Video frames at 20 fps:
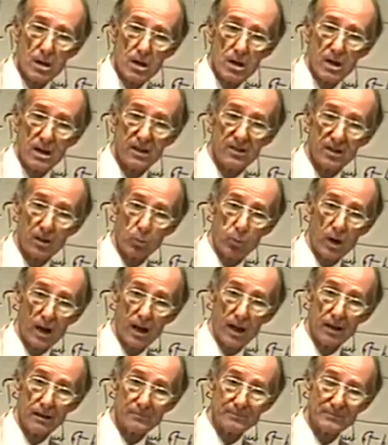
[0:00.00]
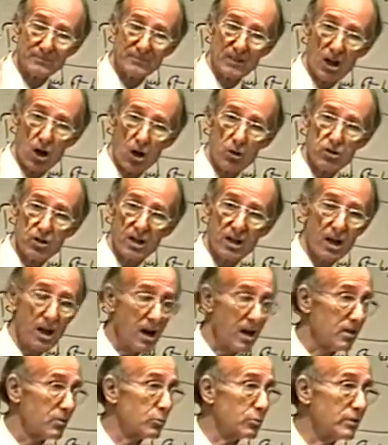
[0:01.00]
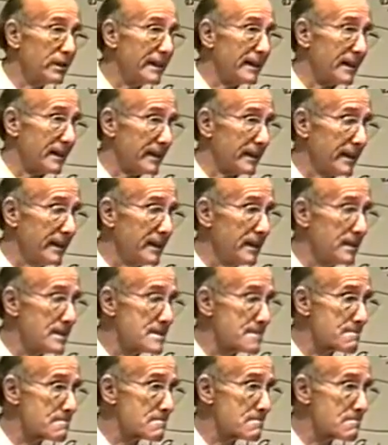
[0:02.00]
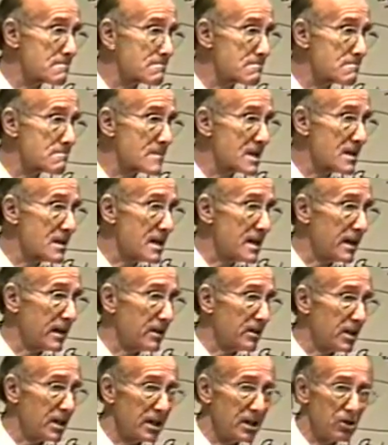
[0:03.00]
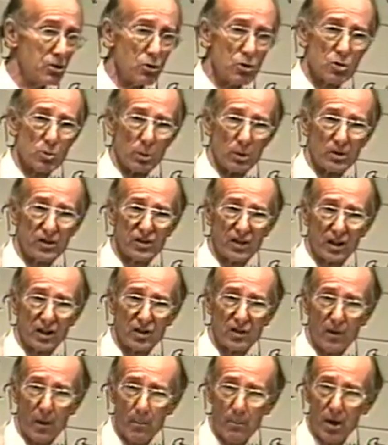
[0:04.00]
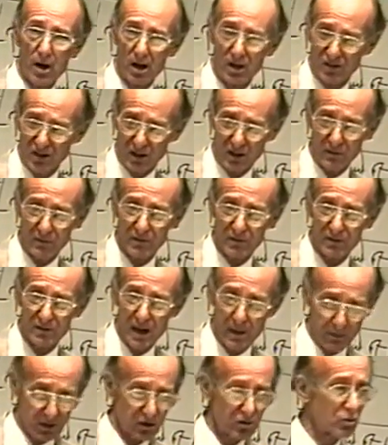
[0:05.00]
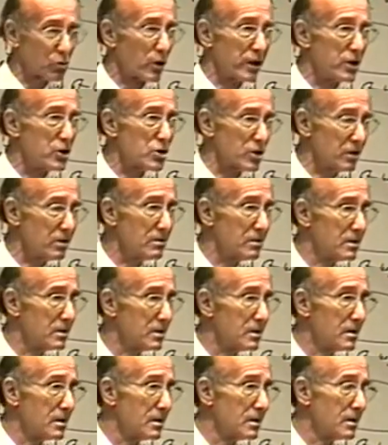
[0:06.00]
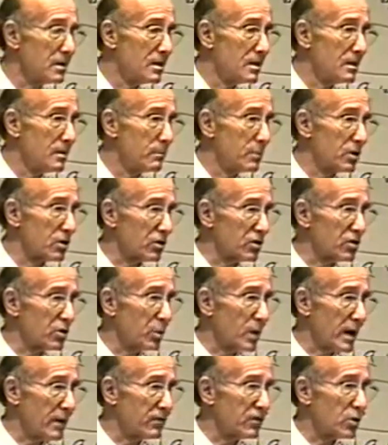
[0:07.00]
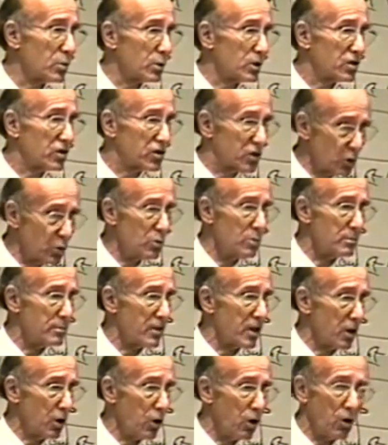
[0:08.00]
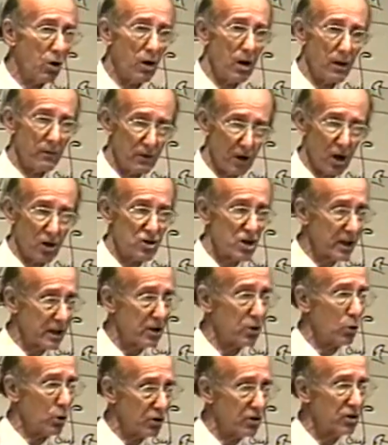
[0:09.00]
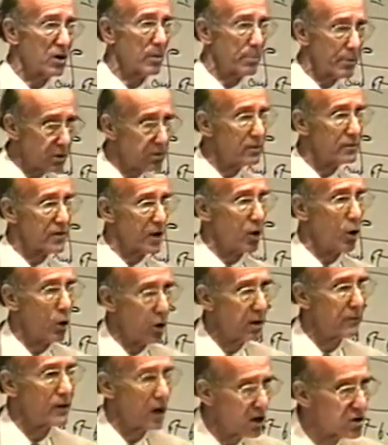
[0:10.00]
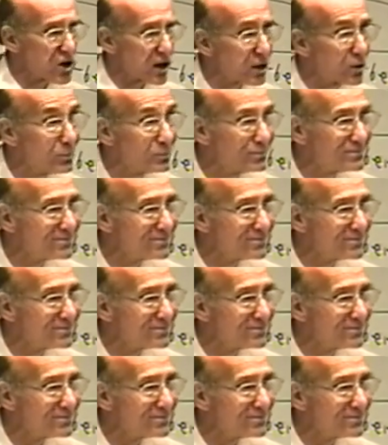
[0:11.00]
He said, well, no, you can't really in the usual sense of a positive demonstration, because you have to assume the law of logic in order to prove the law of logic.